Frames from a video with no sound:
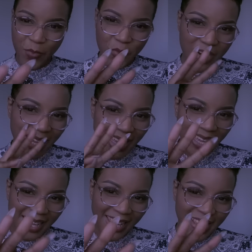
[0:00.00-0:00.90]

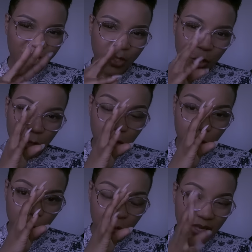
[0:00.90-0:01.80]
3 is to
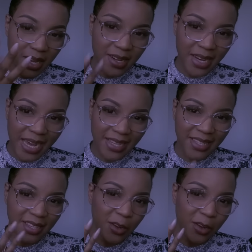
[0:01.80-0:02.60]
use a nice